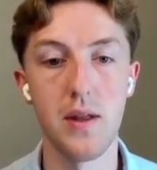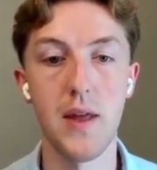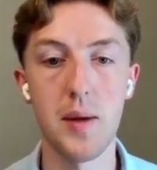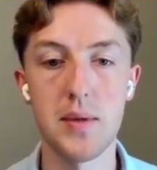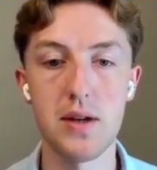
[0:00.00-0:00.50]

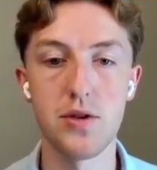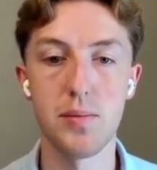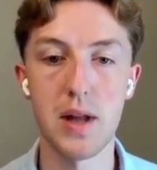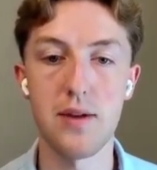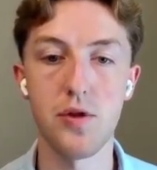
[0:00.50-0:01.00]
That means the
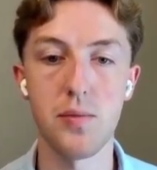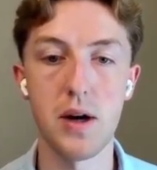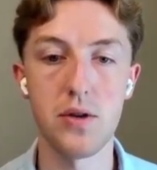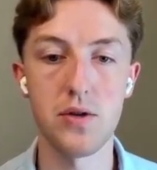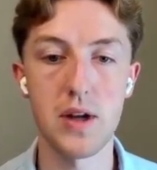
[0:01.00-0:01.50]
platform
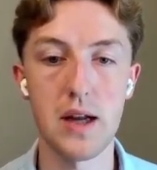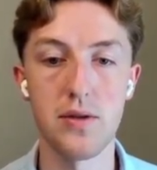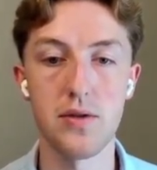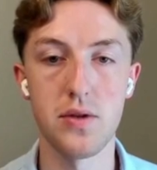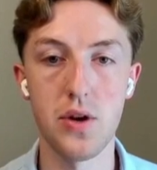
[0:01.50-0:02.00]

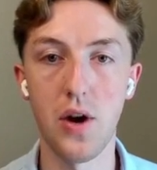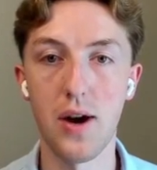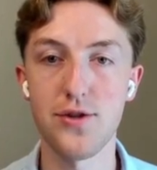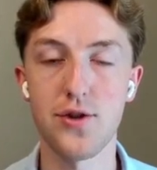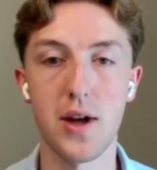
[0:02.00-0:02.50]
understands
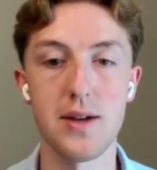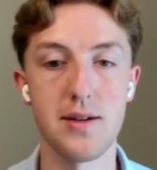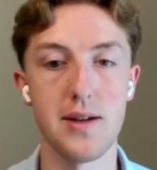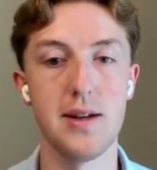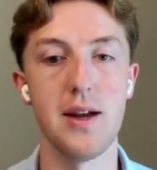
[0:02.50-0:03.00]
not just
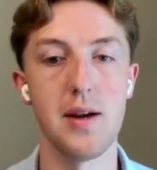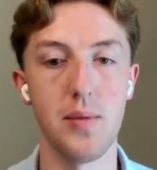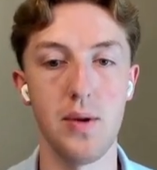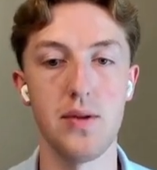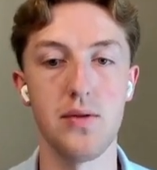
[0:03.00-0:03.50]
isolated data
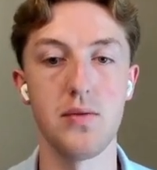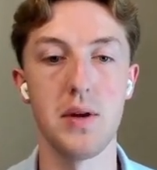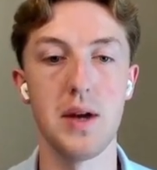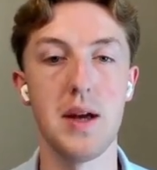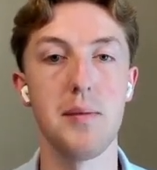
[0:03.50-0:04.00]
points,
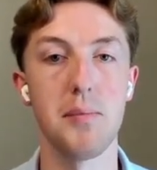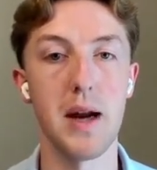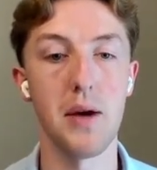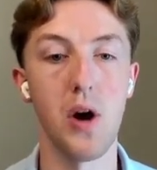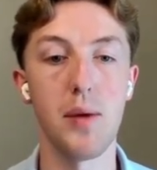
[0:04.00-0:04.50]
but
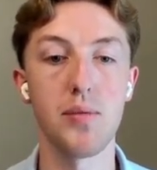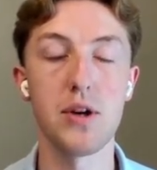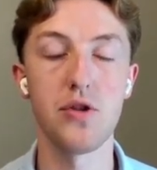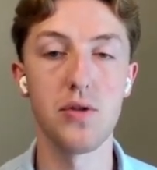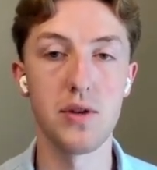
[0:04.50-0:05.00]
how
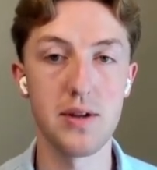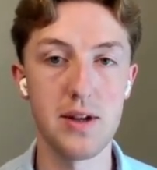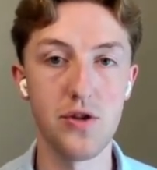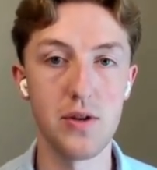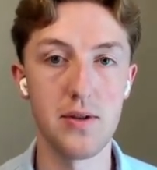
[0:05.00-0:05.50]
operational
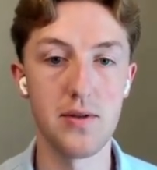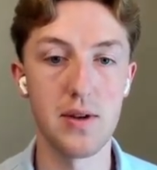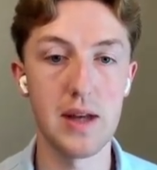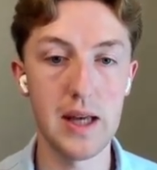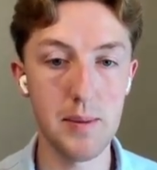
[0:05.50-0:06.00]
decisions
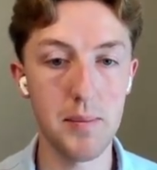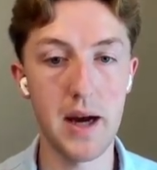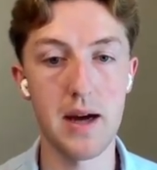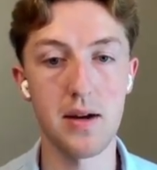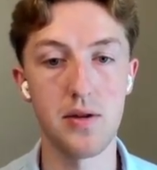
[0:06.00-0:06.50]

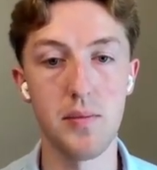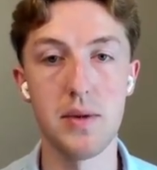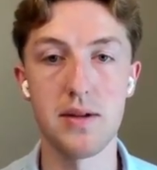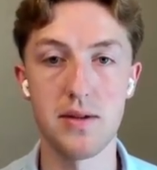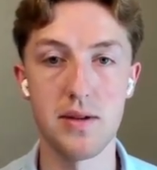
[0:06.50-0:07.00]
impact the
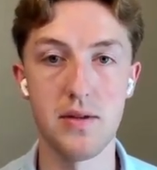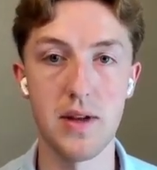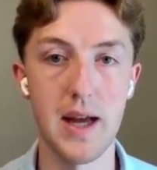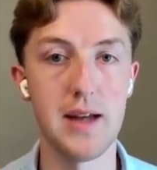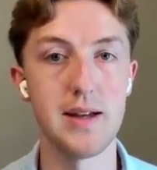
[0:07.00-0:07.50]
businesses
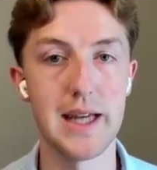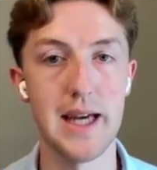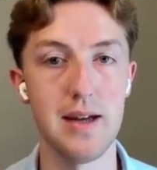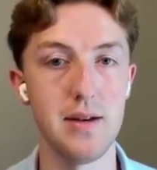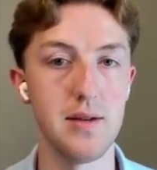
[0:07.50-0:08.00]
end to
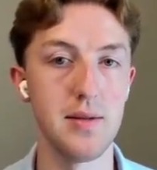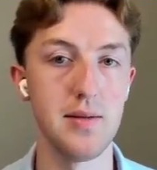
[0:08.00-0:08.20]
end.